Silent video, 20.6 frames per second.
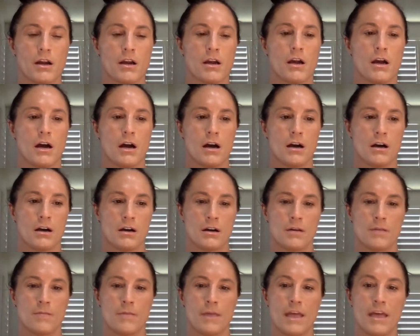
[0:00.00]
Um,
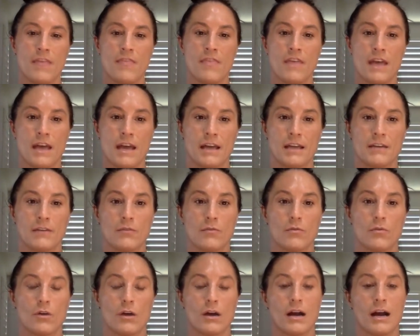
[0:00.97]
and then
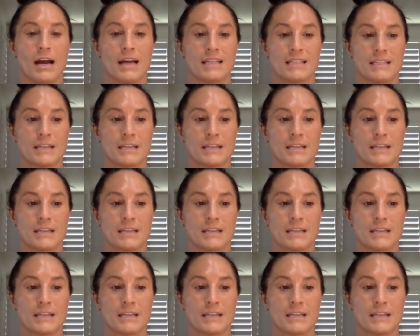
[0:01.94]
I said,